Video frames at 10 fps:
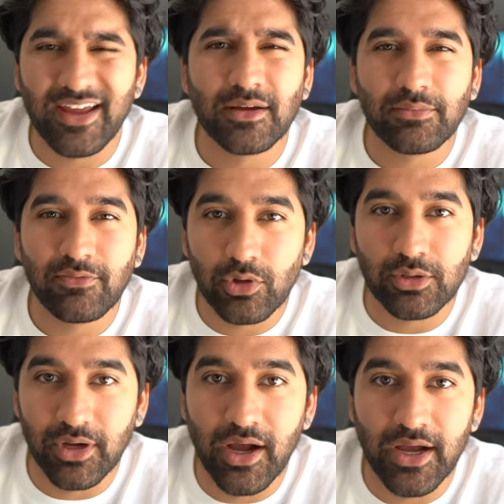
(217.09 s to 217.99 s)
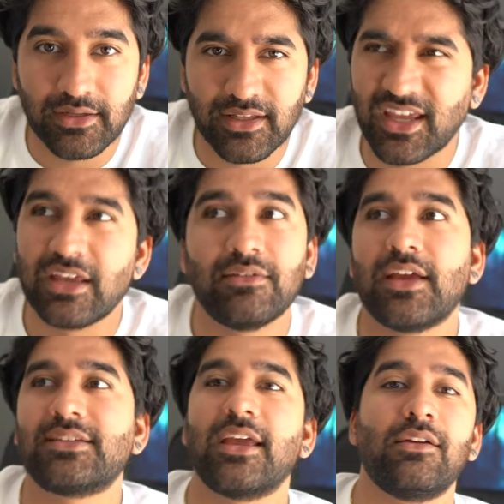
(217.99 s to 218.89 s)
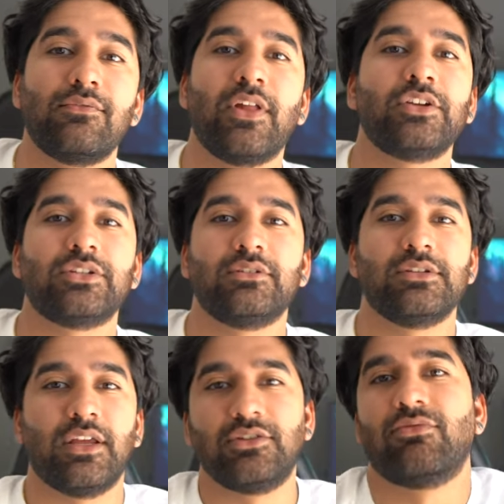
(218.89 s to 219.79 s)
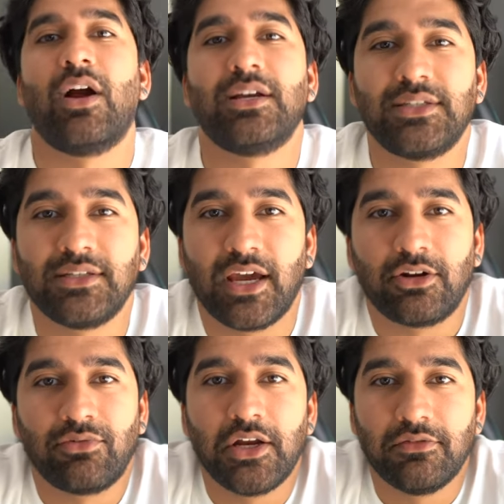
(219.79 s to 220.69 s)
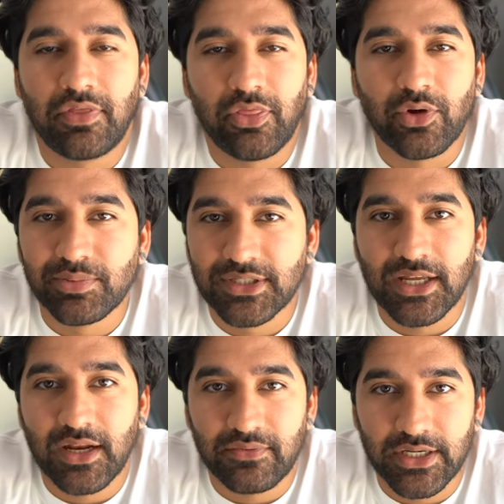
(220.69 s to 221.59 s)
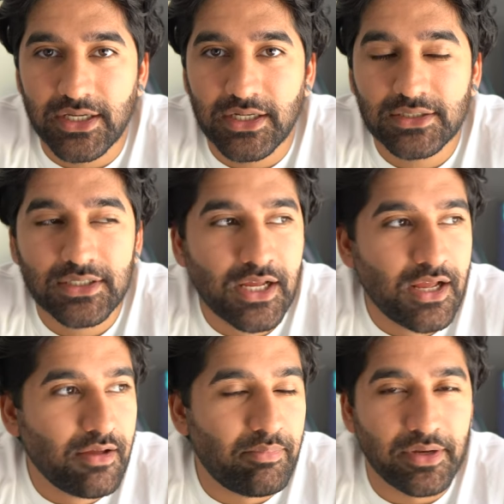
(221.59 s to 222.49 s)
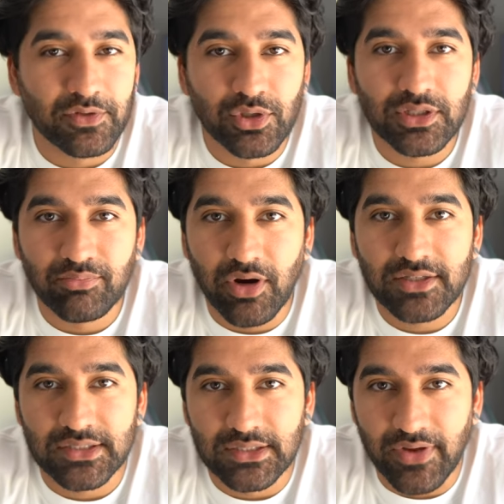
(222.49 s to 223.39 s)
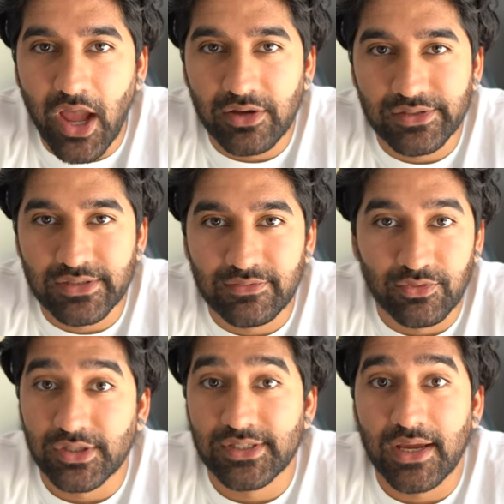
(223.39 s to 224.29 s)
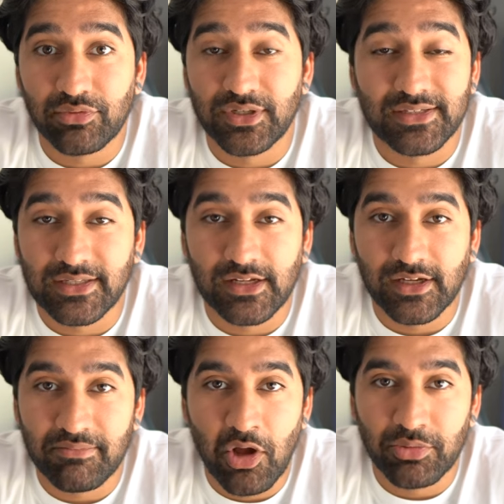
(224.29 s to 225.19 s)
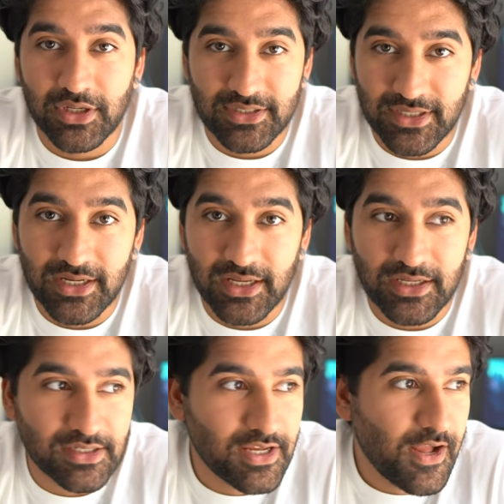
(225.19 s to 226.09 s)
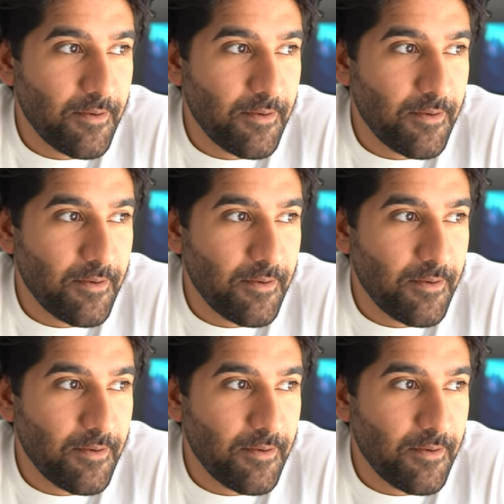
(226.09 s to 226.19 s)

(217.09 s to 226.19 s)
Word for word: end up falling behind. Like in, they say inflation is rising at a rate of 3% every year. But if you look at the prices of houses, for example, in a city like Melbourne and Sydney,